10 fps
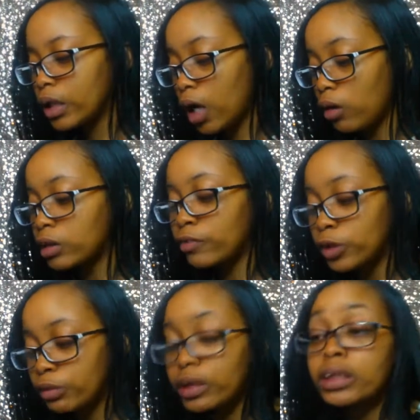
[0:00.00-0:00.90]
No, it's a
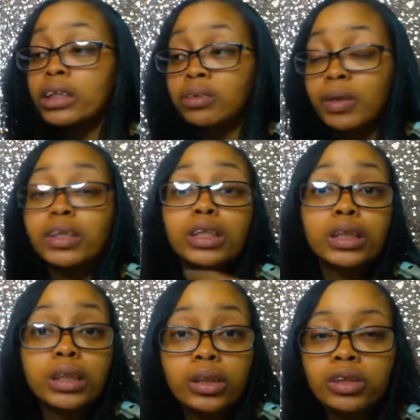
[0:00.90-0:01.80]
futuristic suspense,
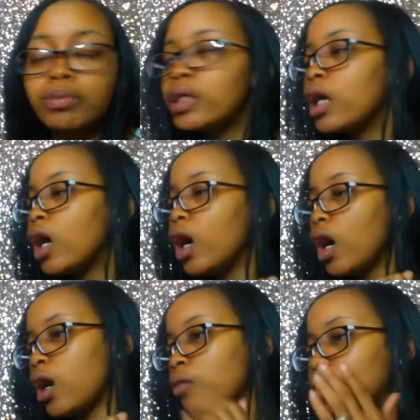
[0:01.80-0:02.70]
excuse me,
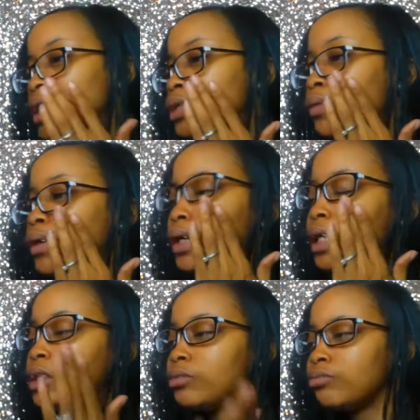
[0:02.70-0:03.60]
um, and it's about an
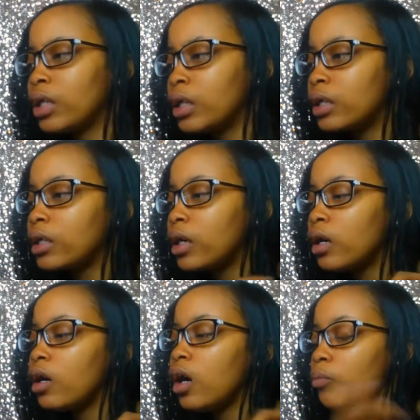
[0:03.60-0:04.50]
ancient relic,
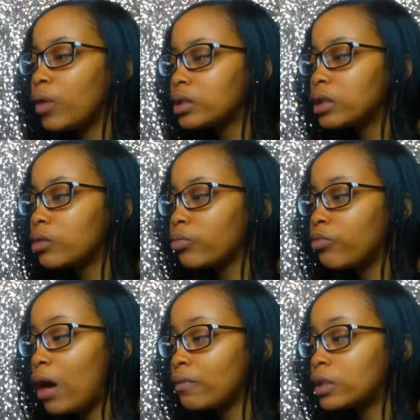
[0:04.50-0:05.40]
a puzzling
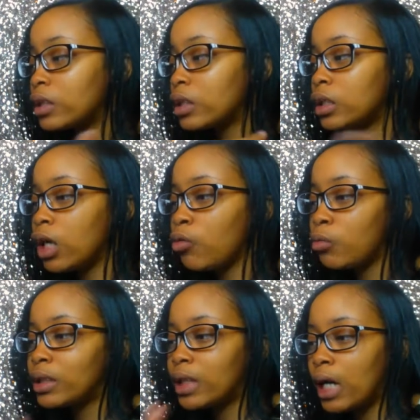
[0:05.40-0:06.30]
prophecy, and a young
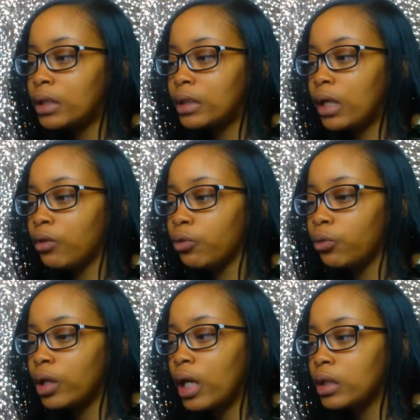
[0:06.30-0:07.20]
woman tied together through
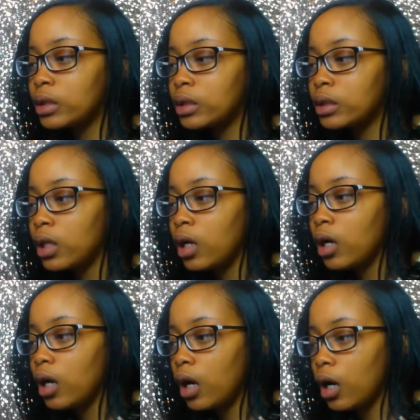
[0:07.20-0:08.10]
the ages.
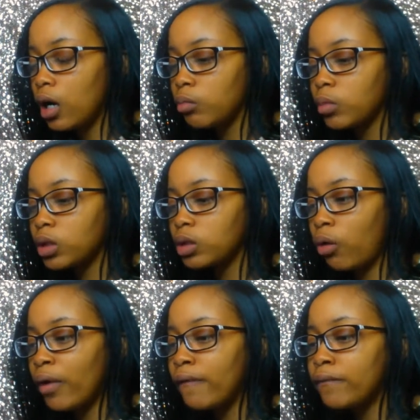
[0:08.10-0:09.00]
Um,
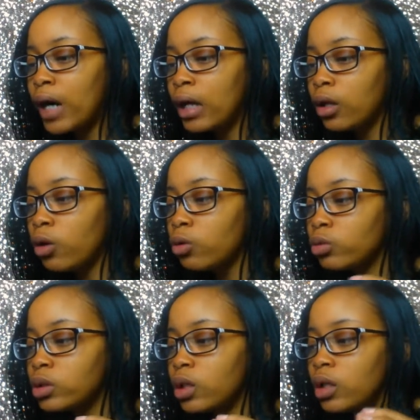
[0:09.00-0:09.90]
so it
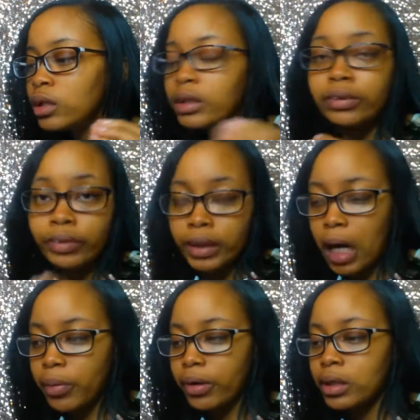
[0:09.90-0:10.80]
follows different
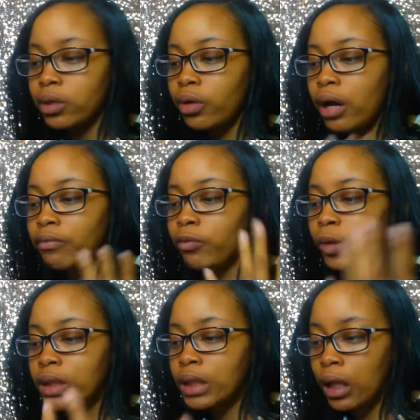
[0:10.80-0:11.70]
time periods. So you have
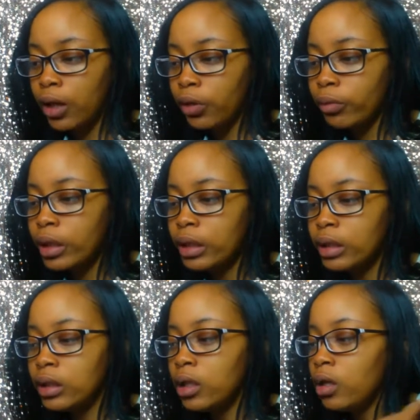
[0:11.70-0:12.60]
fourteen
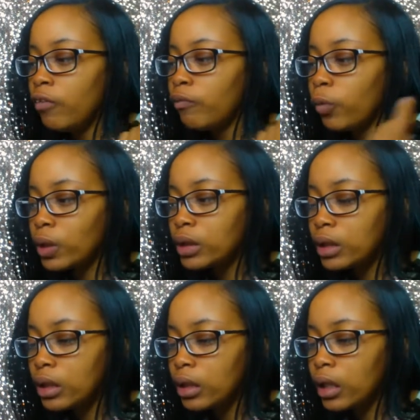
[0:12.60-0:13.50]
ninety-three,
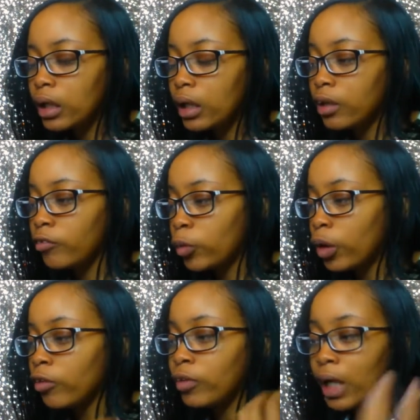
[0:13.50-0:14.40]
fourteen
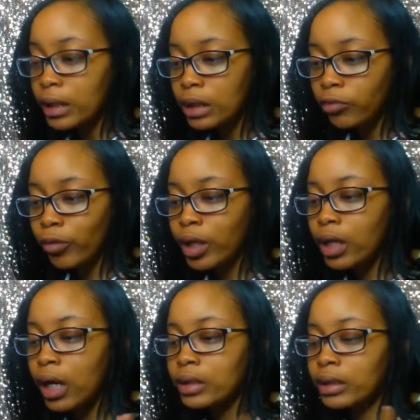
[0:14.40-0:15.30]
ninety-four, nineteen
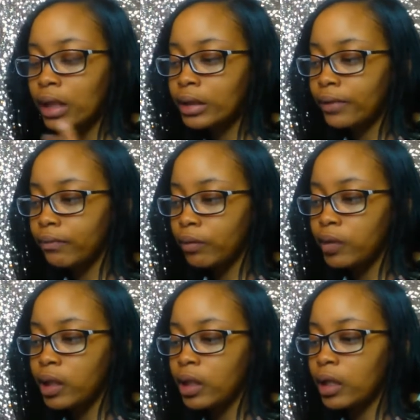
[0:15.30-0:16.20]
forty-nine to nineteen
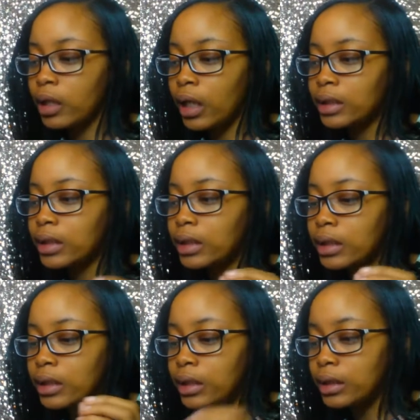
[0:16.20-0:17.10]
fifty, and then nineteen
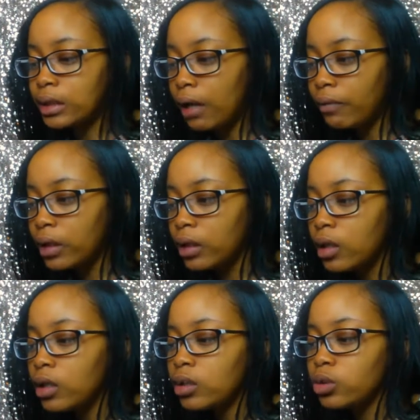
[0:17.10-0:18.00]
sixty-seven
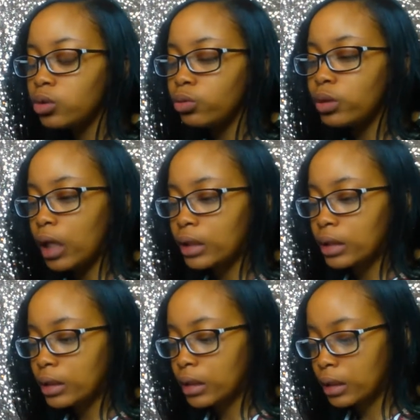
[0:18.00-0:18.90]
to
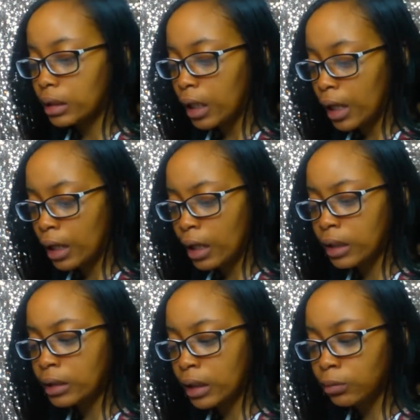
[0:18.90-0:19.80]
nineteen sixty-eight. And
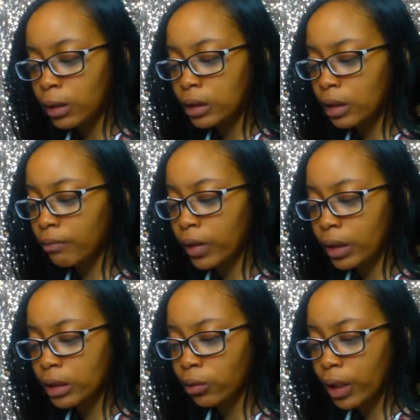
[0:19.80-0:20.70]
it takes place in
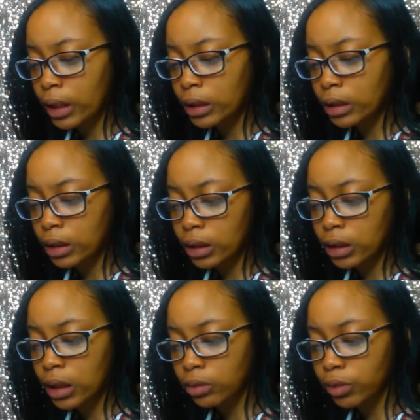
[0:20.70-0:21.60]
various locations such
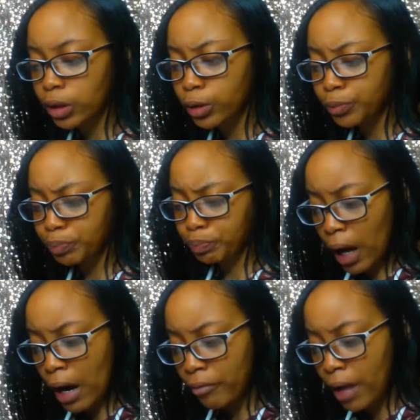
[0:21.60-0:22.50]
as Israel,
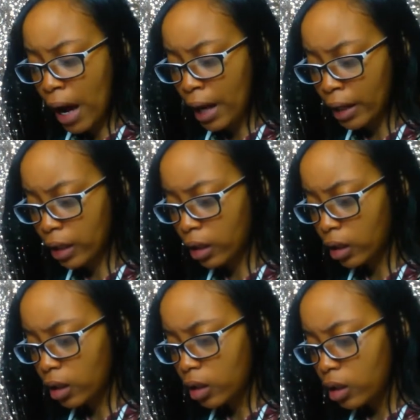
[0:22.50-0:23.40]
Iraq,
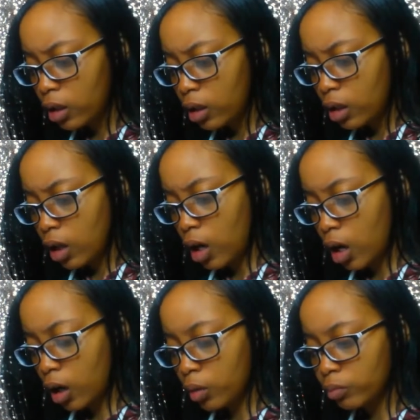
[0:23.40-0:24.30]

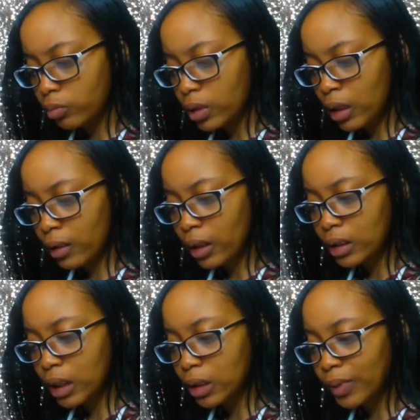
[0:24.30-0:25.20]
um, and I think
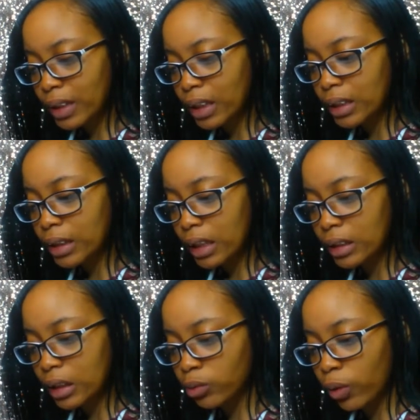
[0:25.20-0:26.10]
it takes place in the
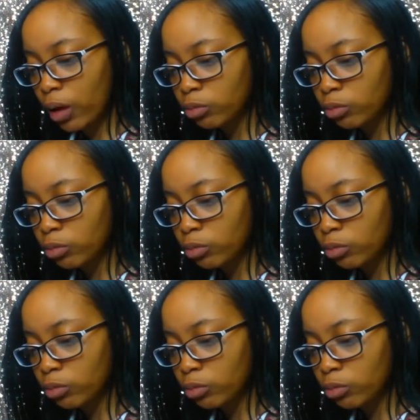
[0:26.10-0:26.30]
States as well.